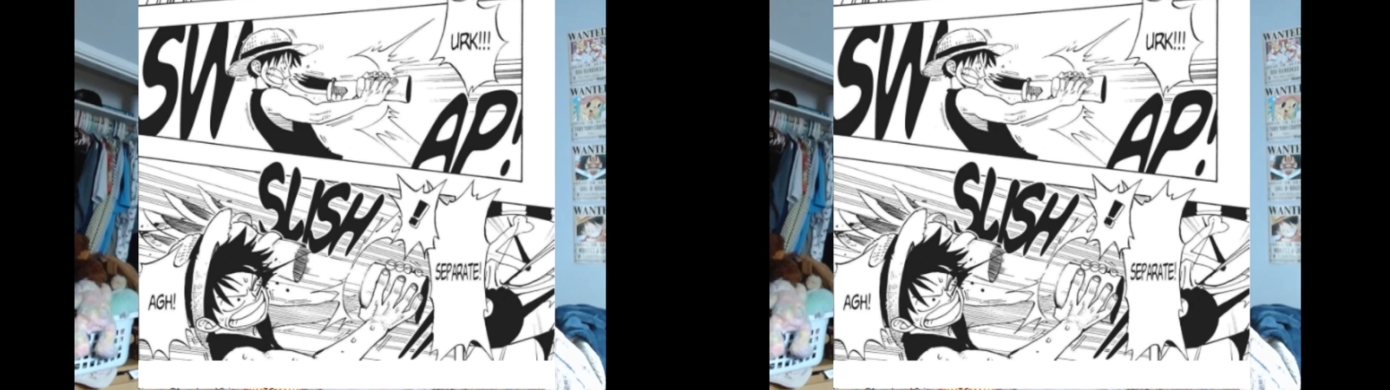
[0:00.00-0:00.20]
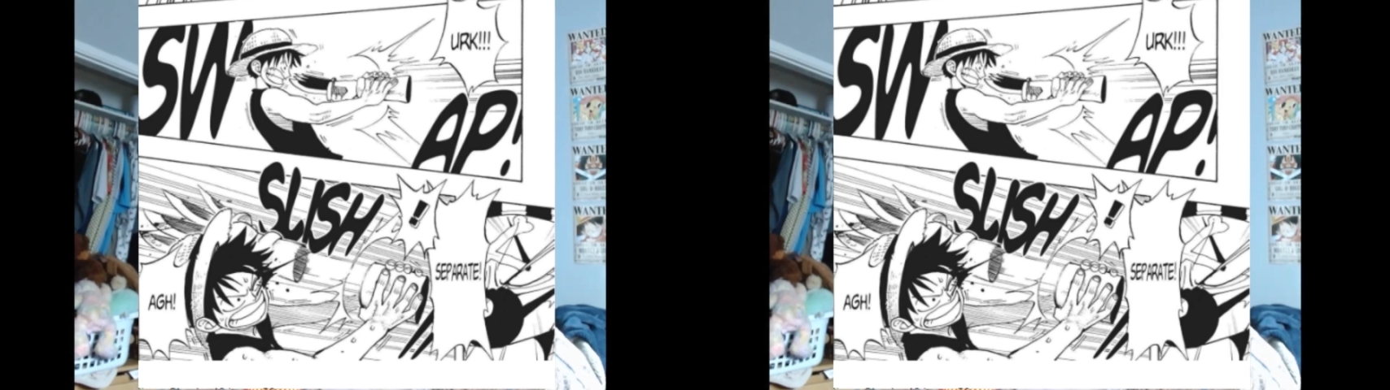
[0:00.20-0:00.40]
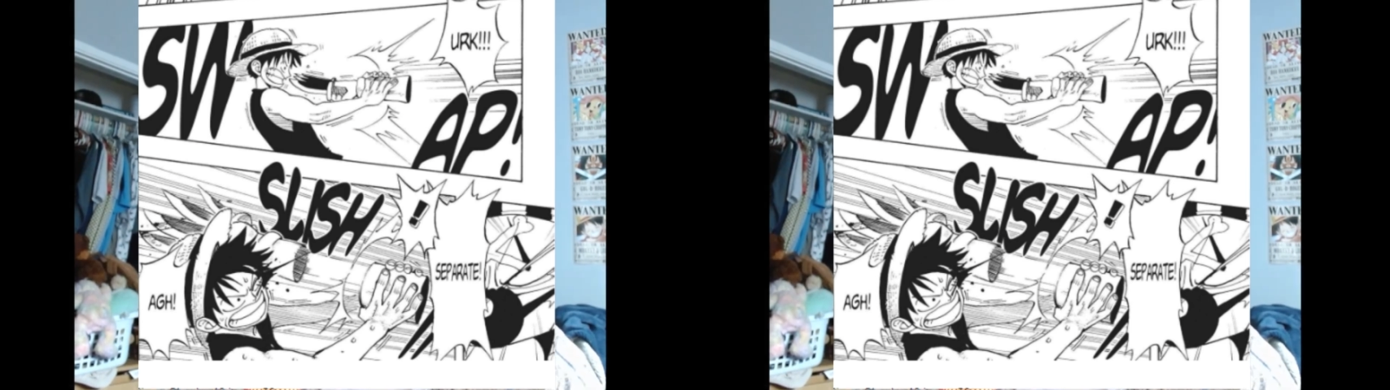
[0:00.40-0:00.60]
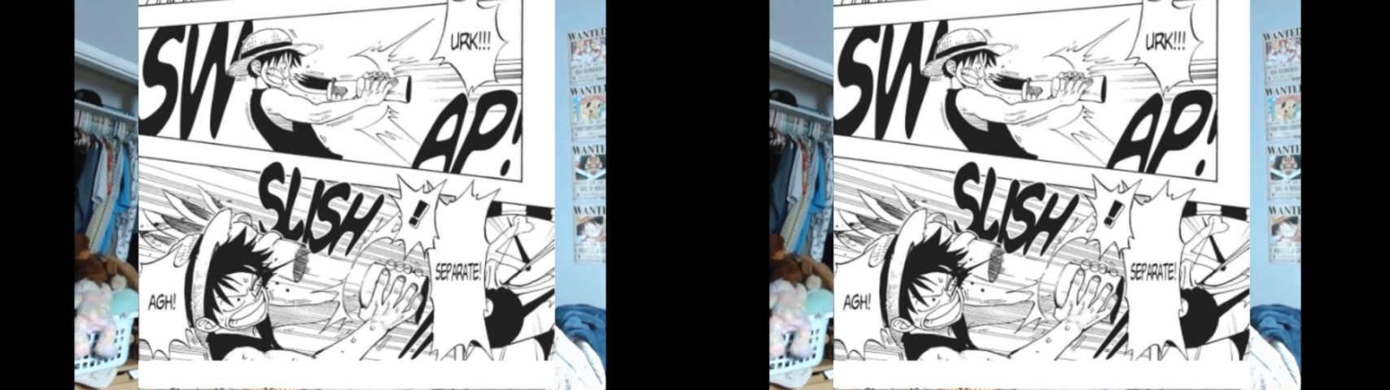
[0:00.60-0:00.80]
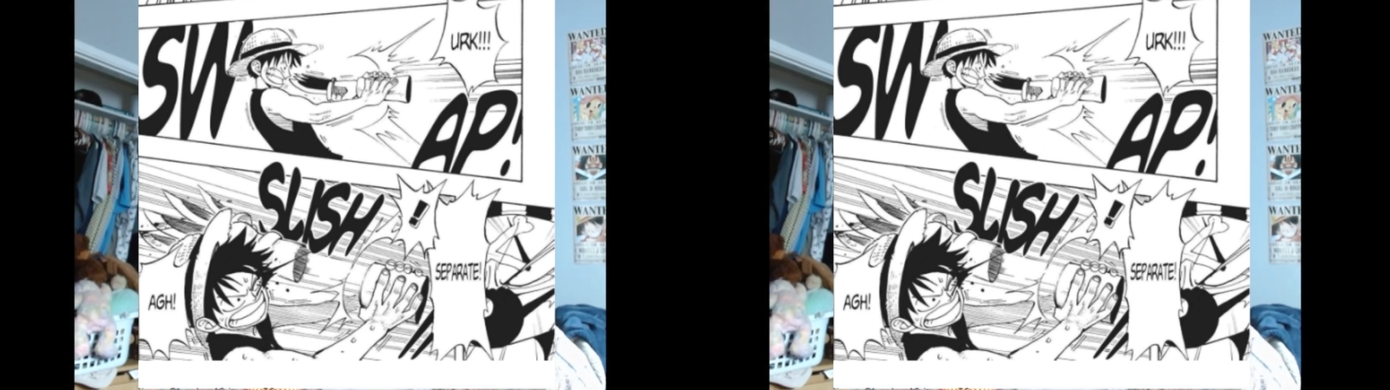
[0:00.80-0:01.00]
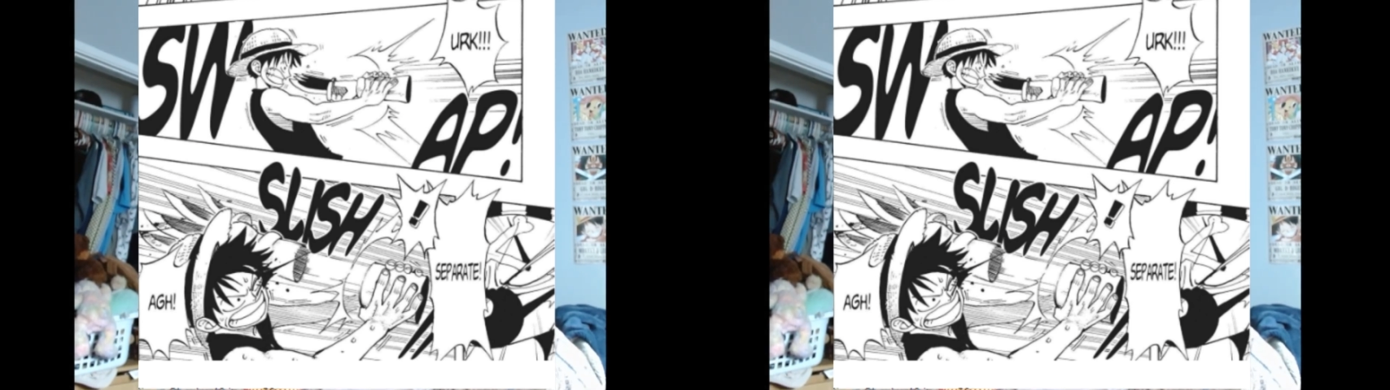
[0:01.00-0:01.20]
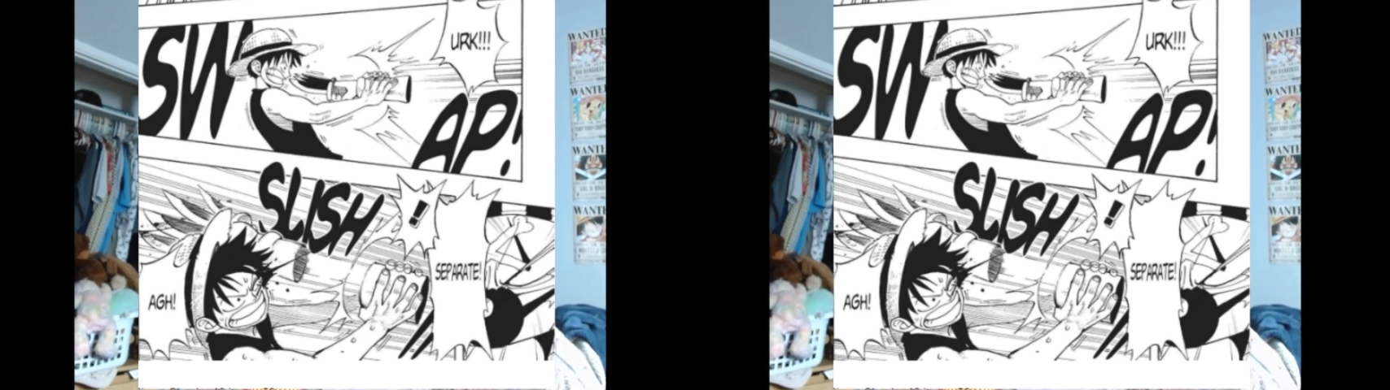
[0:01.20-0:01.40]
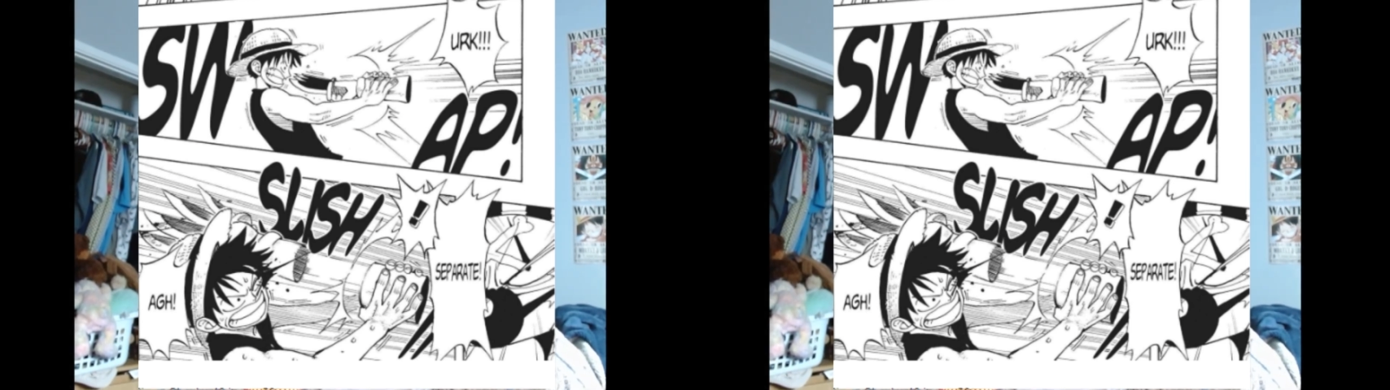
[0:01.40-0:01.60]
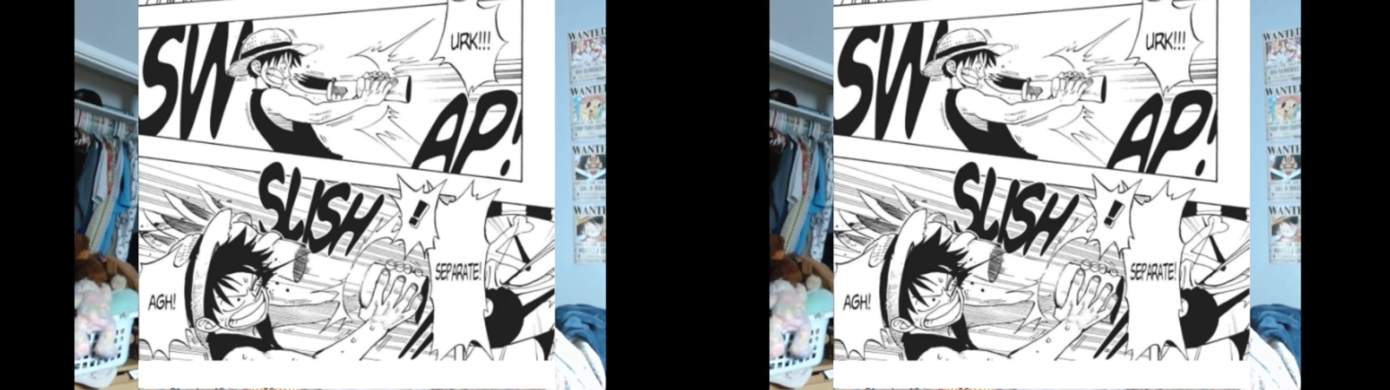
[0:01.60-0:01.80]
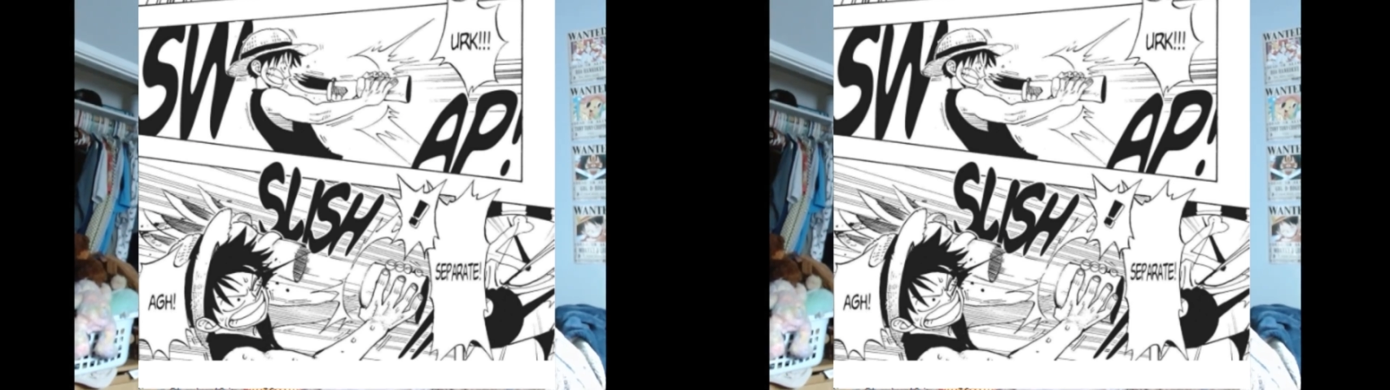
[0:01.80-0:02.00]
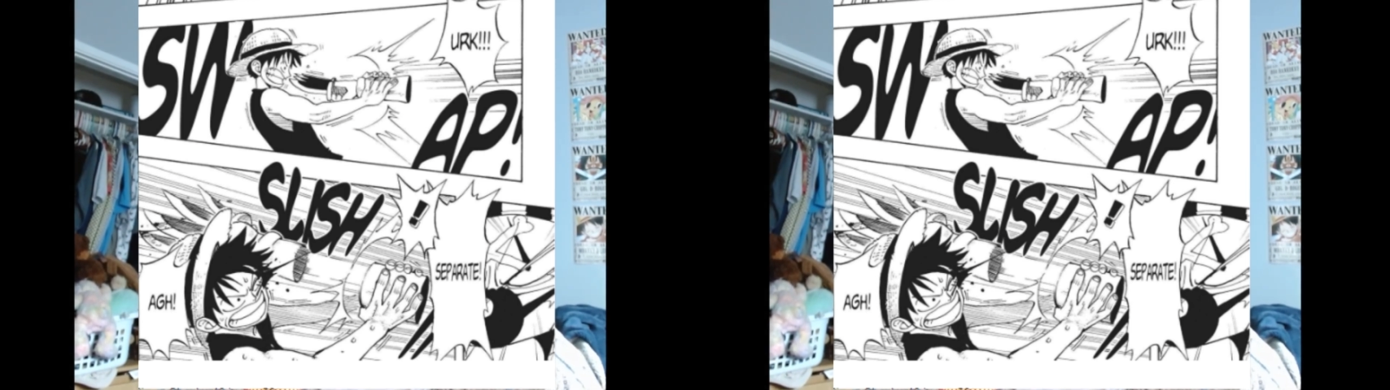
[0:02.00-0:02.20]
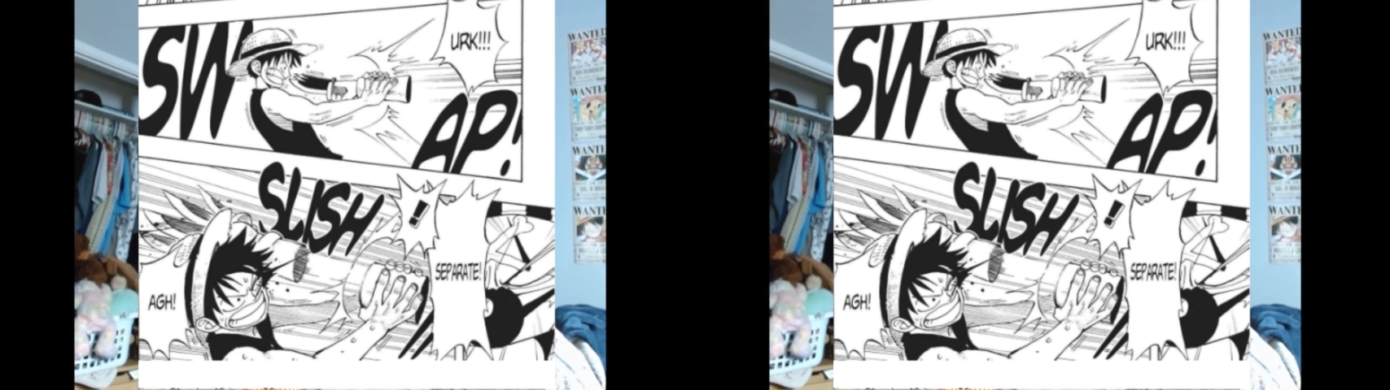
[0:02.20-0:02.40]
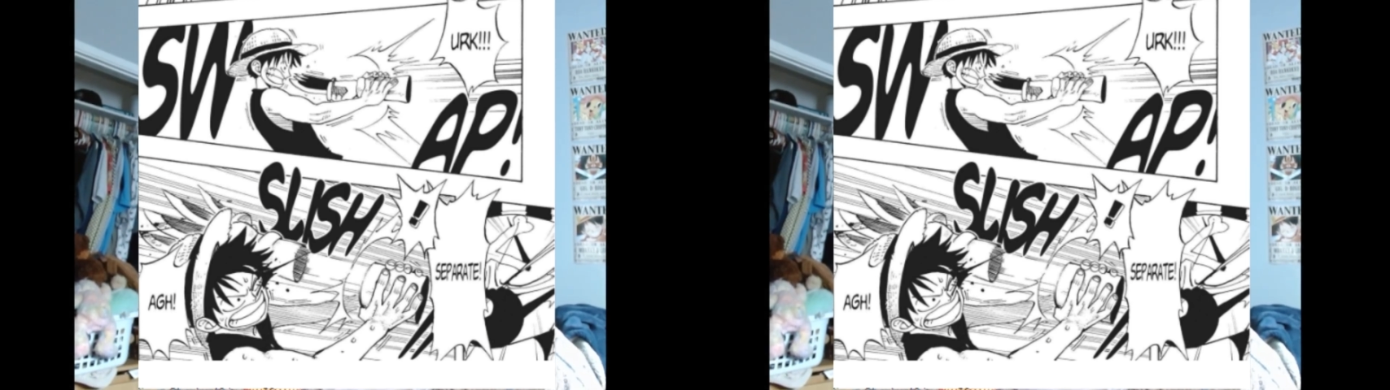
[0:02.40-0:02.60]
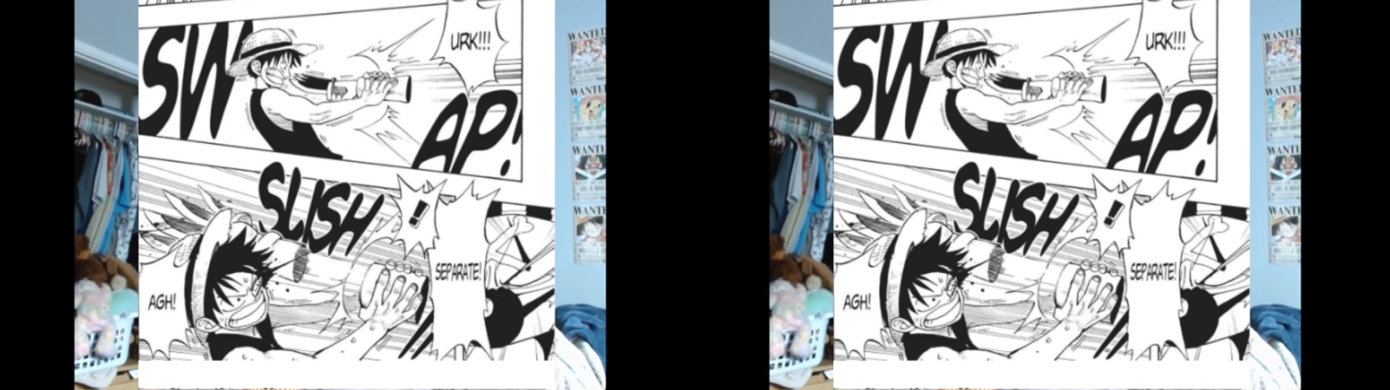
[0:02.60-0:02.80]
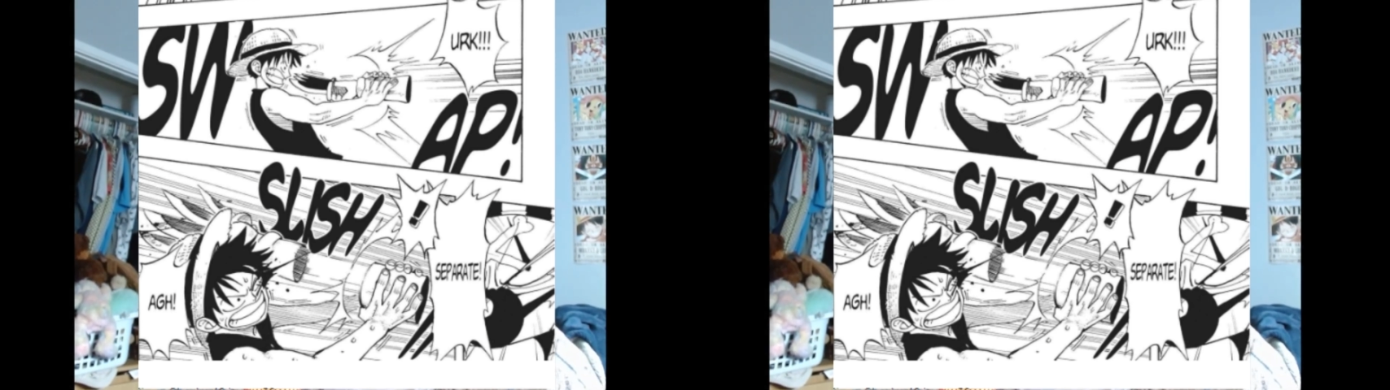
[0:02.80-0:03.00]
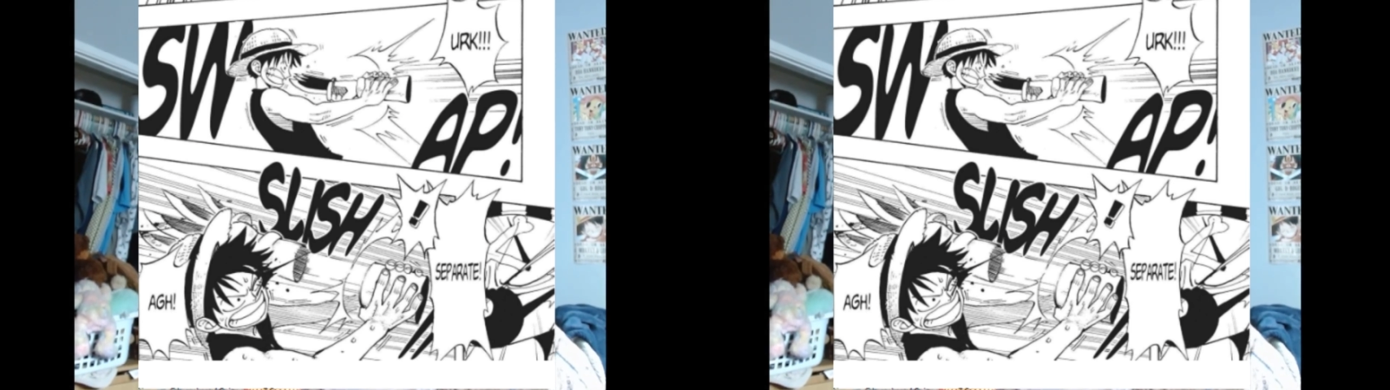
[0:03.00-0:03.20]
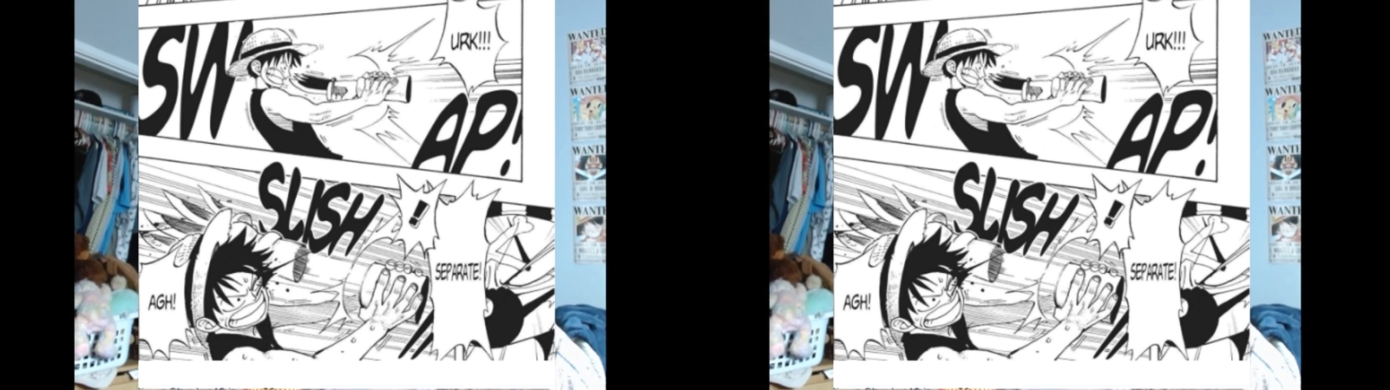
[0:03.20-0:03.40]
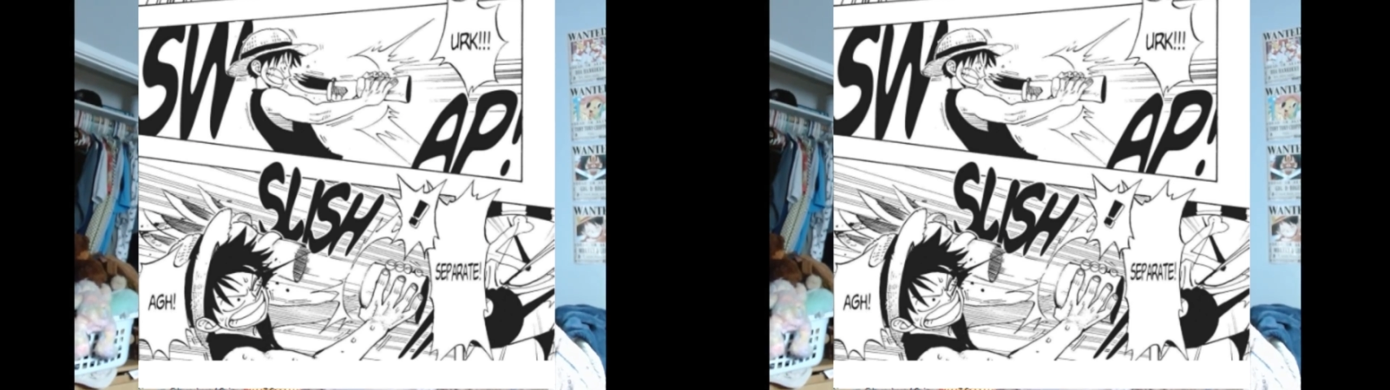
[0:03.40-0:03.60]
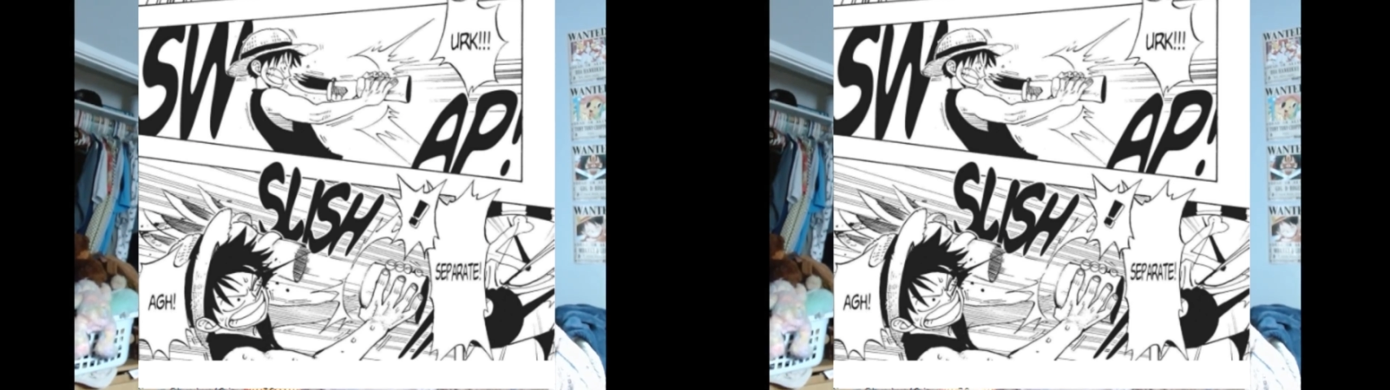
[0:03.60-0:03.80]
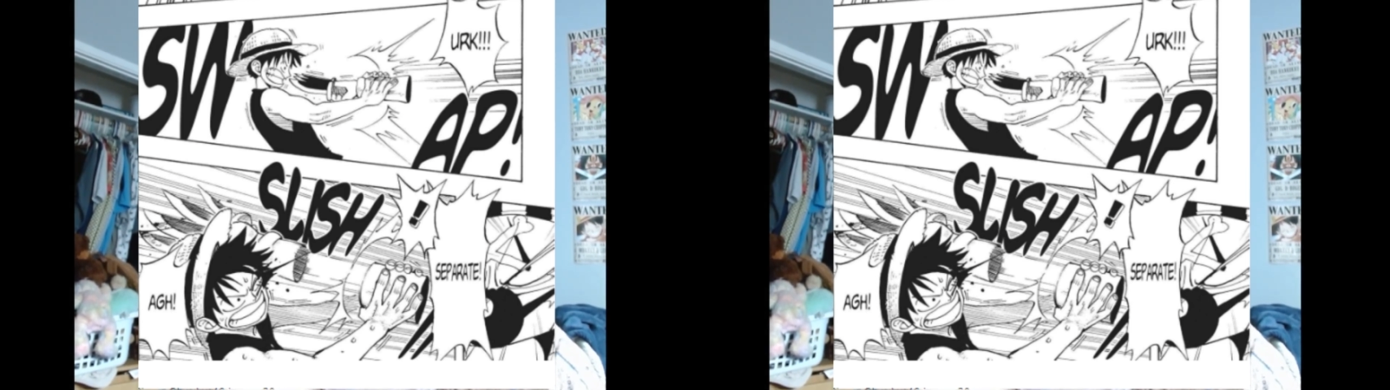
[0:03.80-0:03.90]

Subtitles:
Nobody's mouth can be seen.